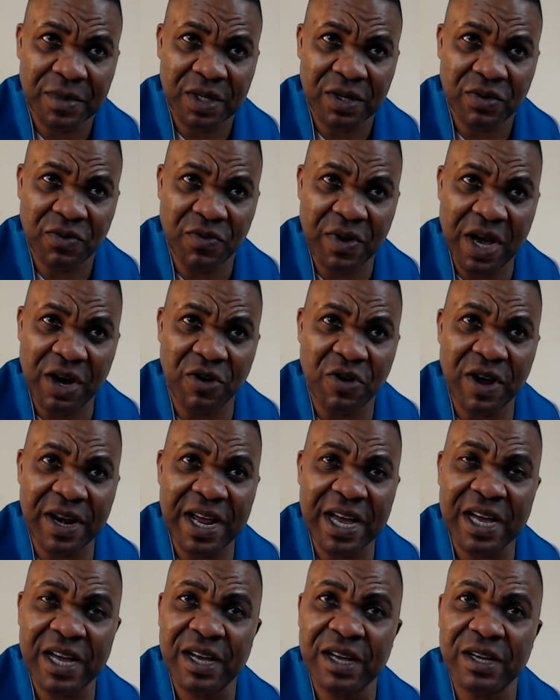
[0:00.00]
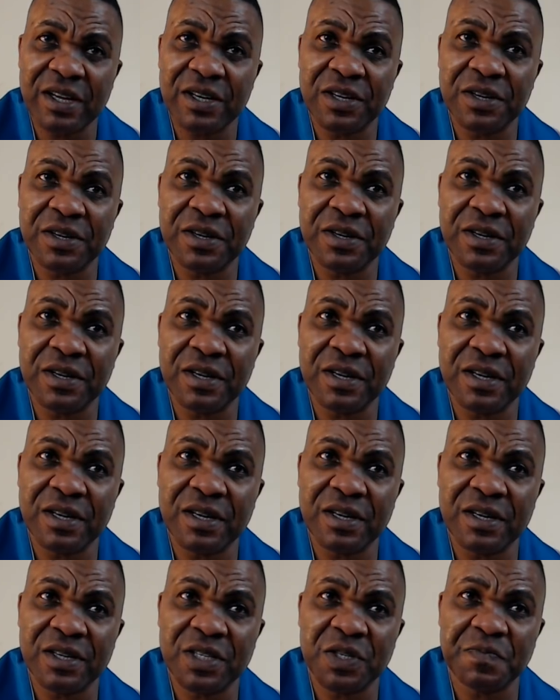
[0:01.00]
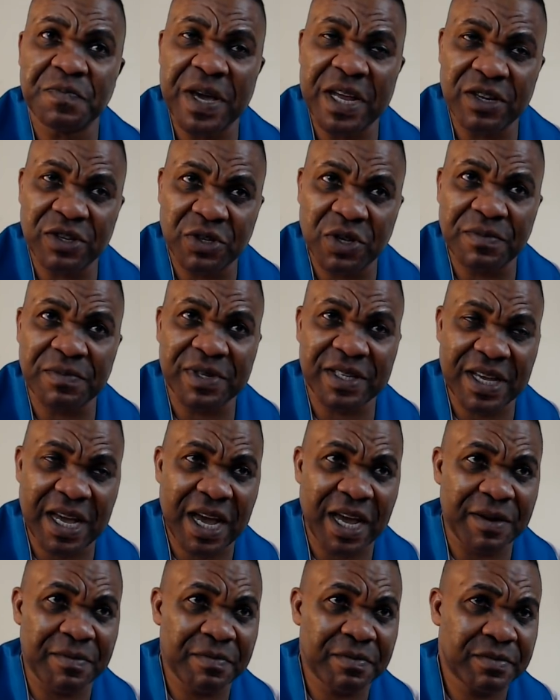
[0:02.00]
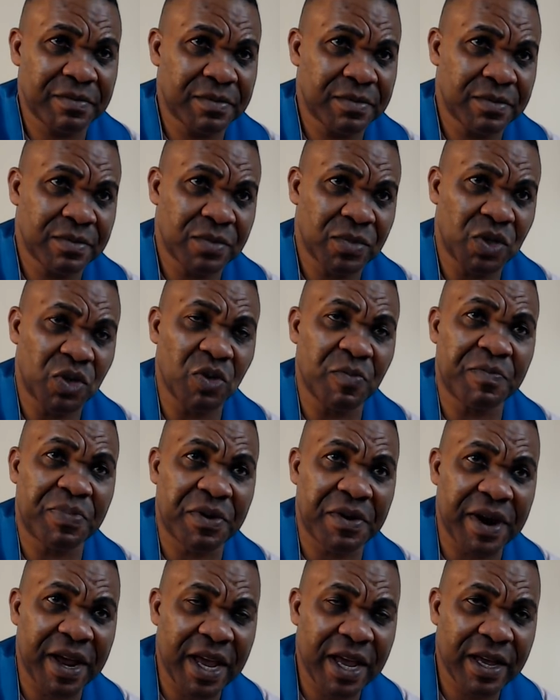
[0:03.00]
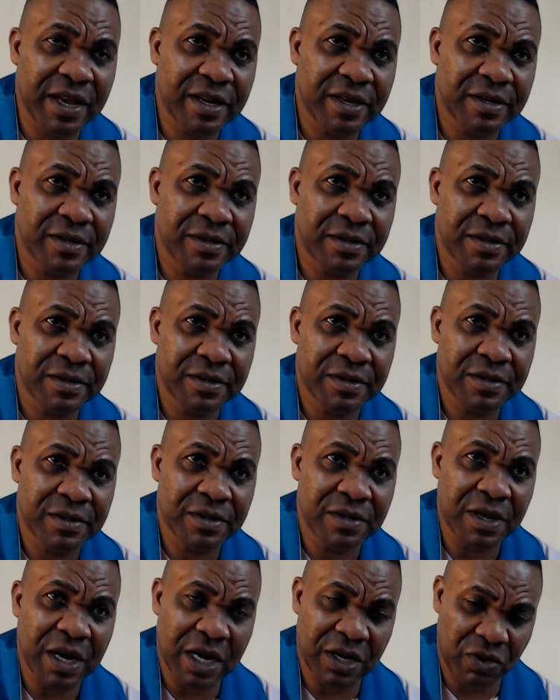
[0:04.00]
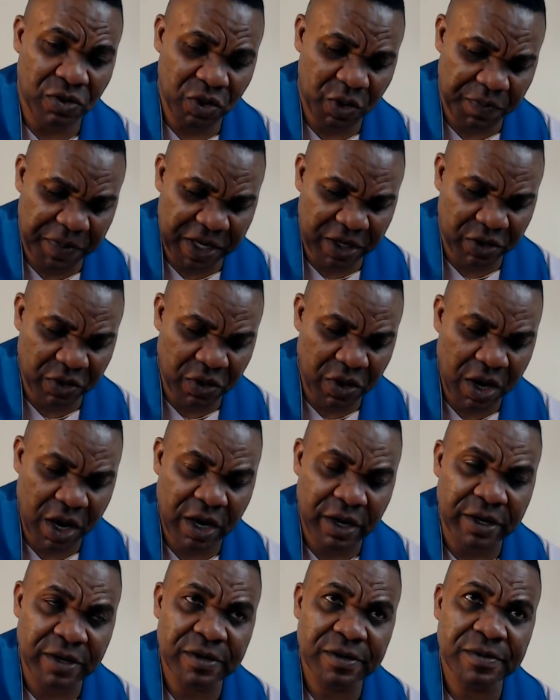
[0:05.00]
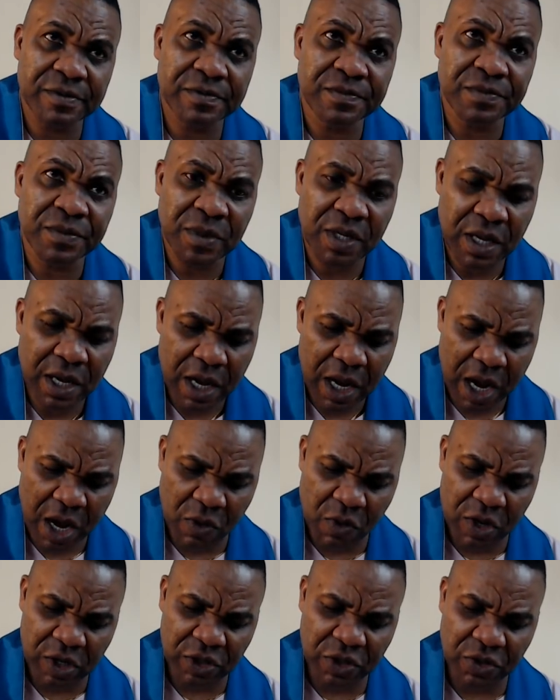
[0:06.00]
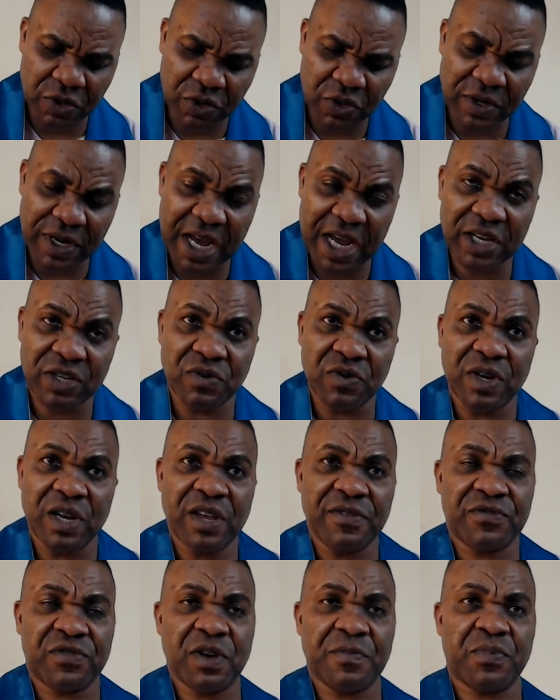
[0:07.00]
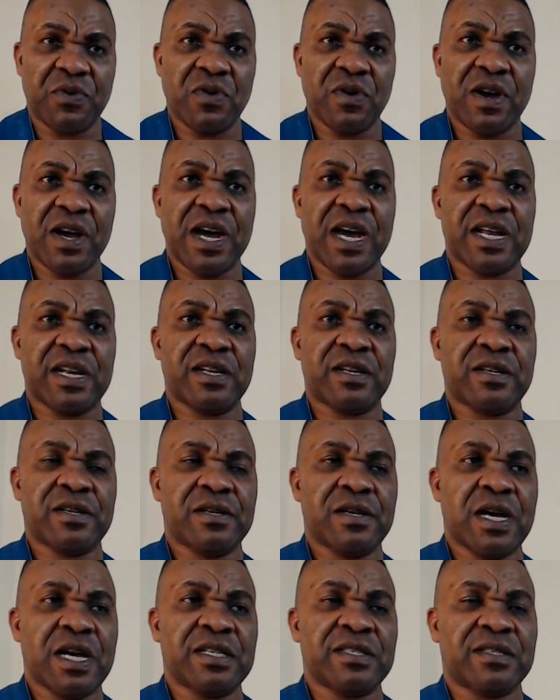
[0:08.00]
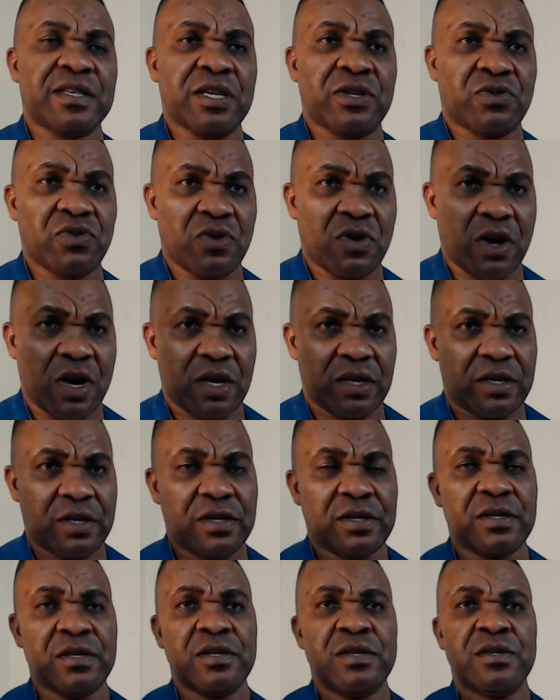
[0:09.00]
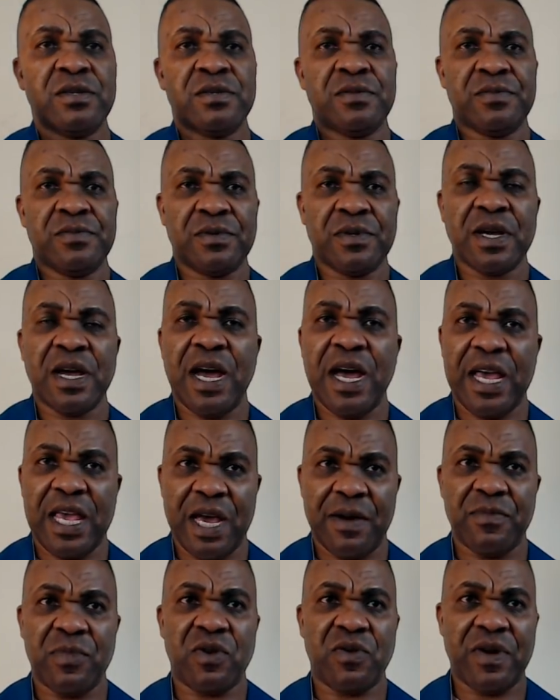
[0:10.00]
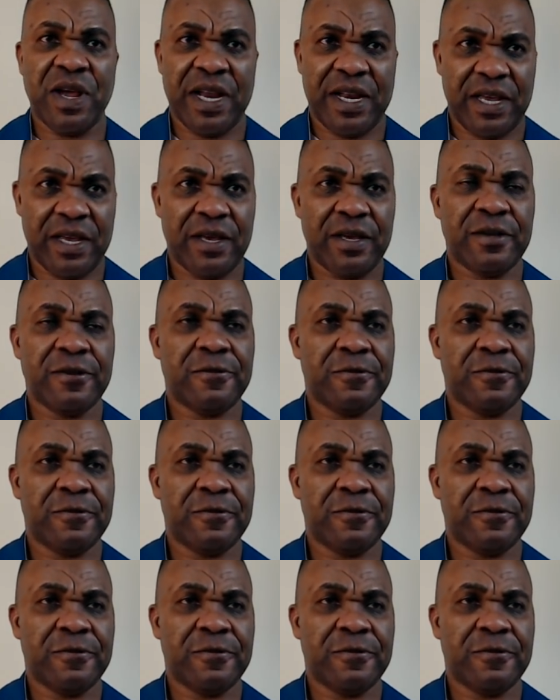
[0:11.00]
we are going to spend some time to pray and to speak to God. I want you tonight to lift up your hand and say to God, I am ready.